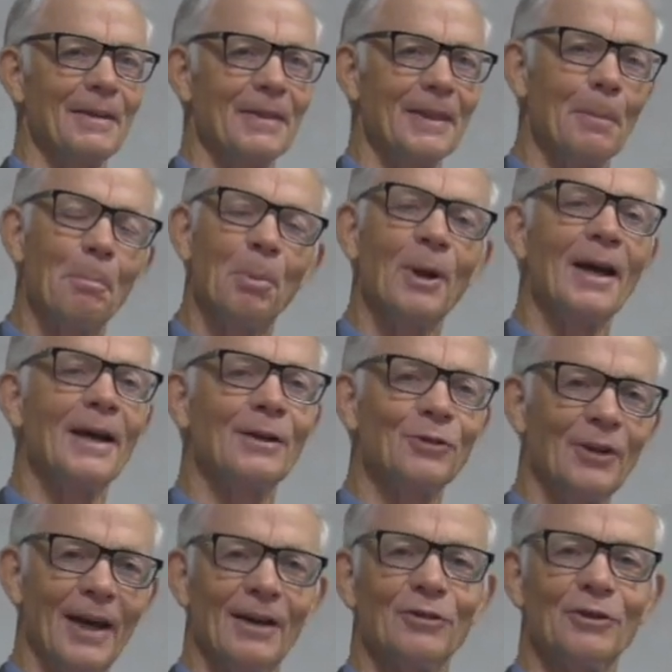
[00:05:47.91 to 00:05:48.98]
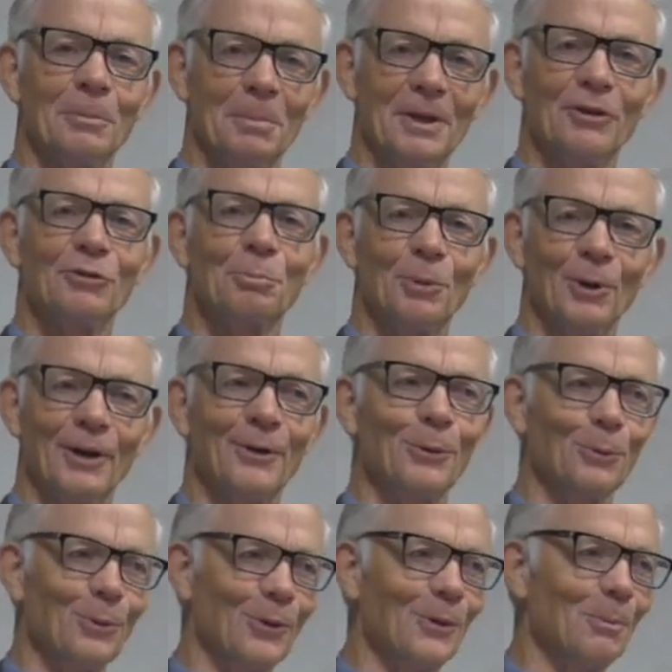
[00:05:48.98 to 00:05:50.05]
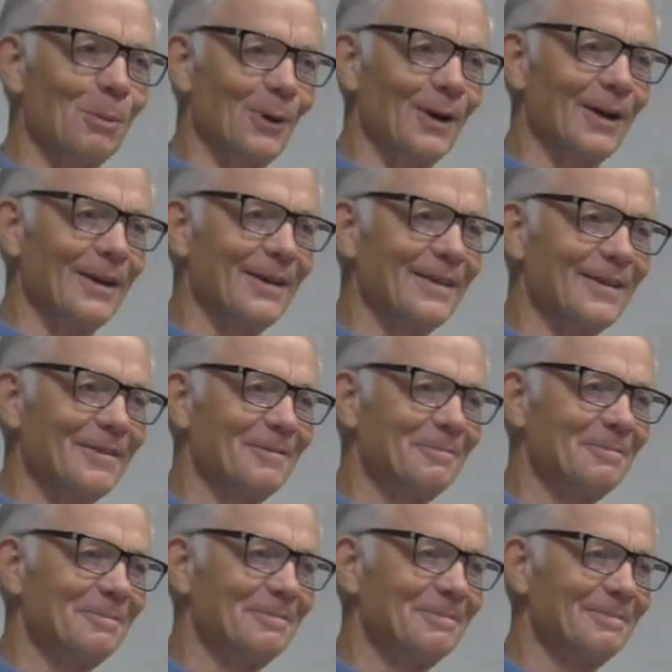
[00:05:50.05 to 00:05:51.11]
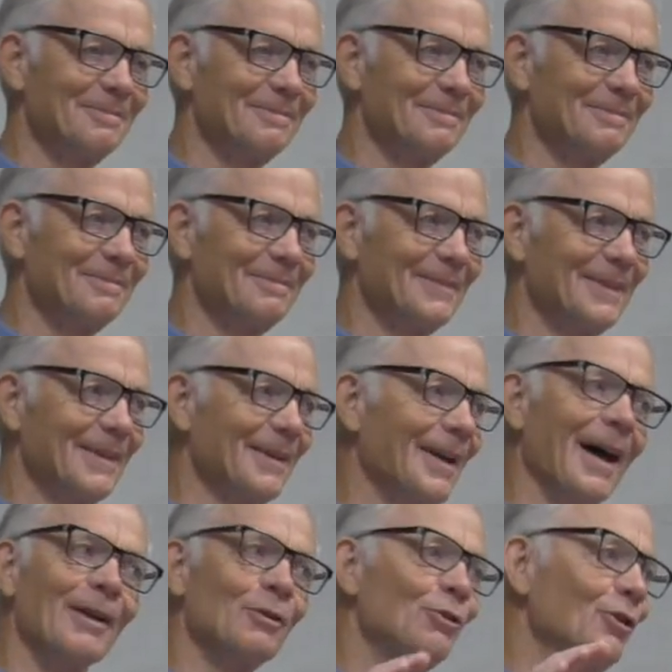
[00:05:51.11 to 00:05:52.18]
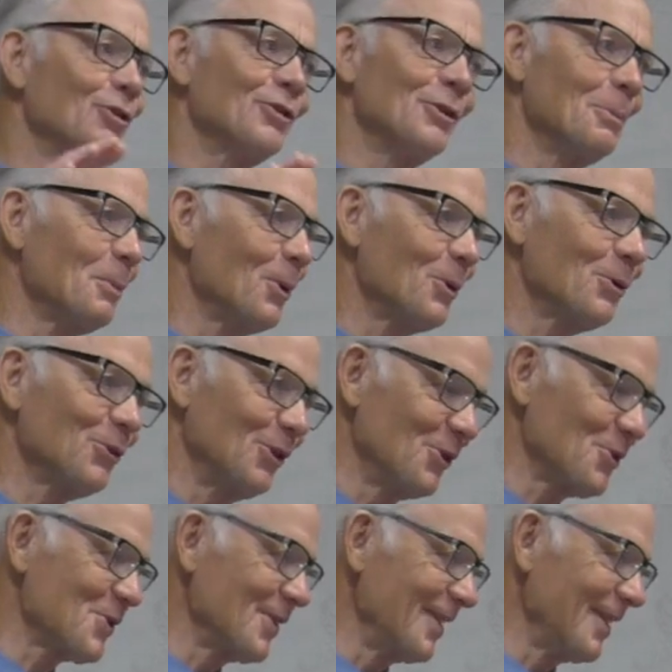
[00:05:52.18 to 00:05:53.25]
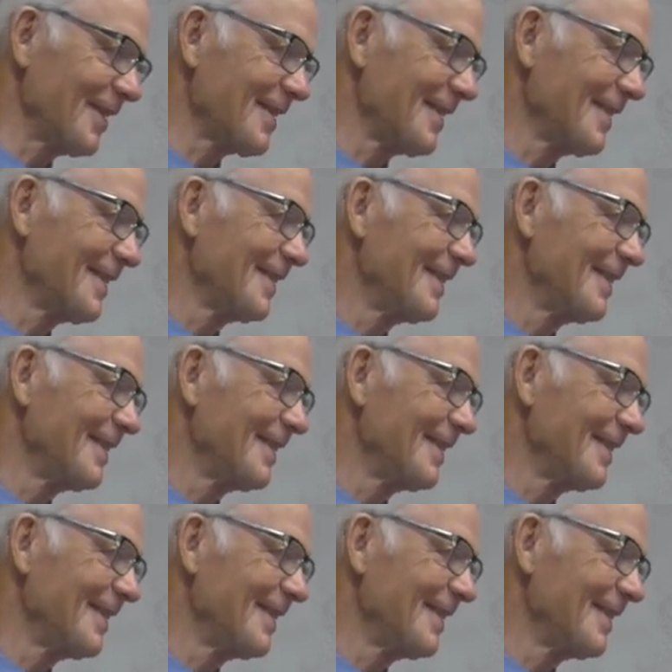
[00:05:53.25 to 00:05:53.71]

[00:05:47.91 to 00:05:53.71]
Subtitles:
the place has to be sprinkled with the blood, not just the mercy seat.